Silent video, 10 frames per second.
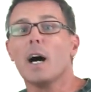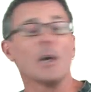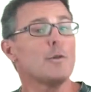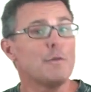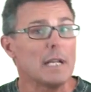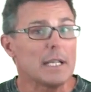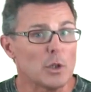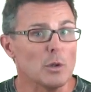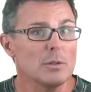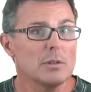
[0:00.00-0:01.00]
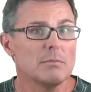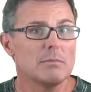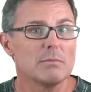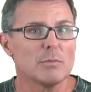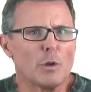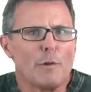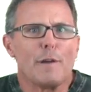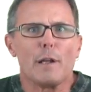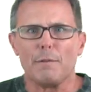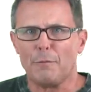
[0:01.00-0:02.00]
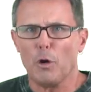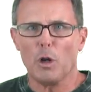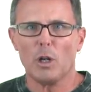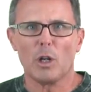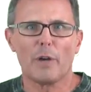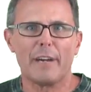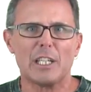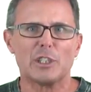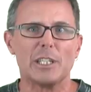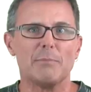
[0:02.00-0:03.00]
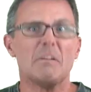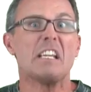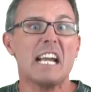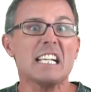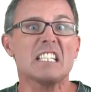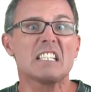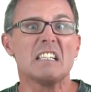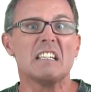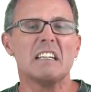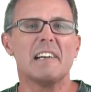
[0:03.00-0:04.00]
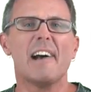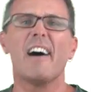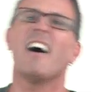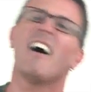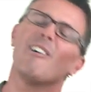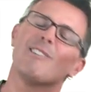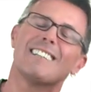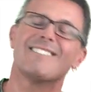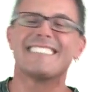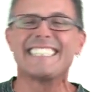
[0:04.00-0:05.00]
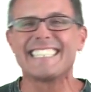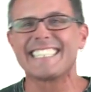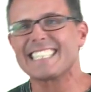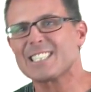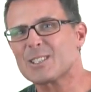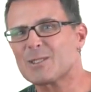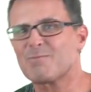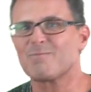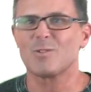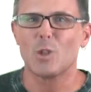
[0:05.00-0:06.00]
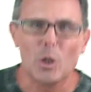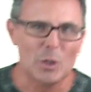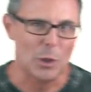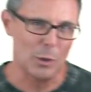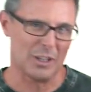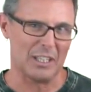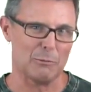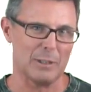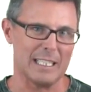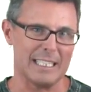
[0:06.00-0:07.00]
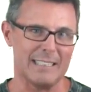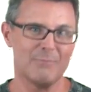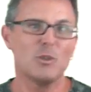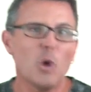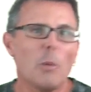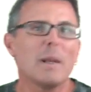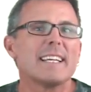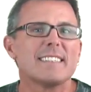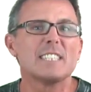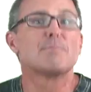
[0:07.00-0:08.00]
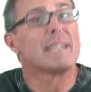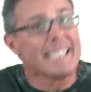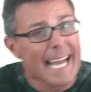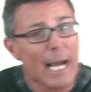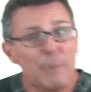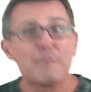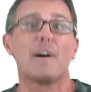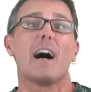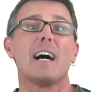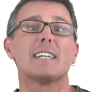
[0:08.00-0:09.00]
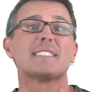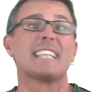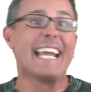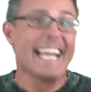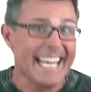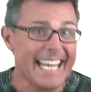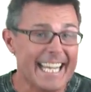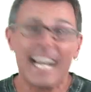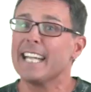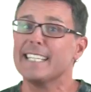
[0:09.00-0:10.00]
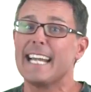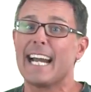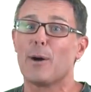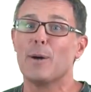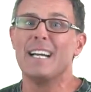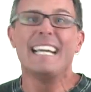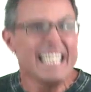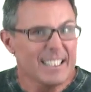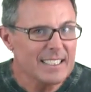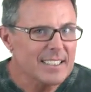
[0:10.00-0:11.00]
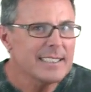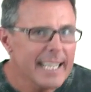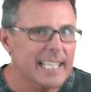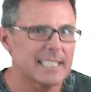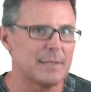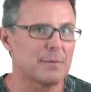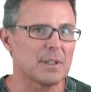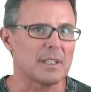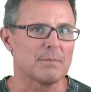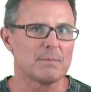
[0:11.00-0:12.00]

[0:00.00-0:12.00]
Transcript: Are you feeling good? Do you feel full of energy? Yes? Ah, well, that's not a good thing, really. Normally it is, but now for us, here and now, that's a negative thing.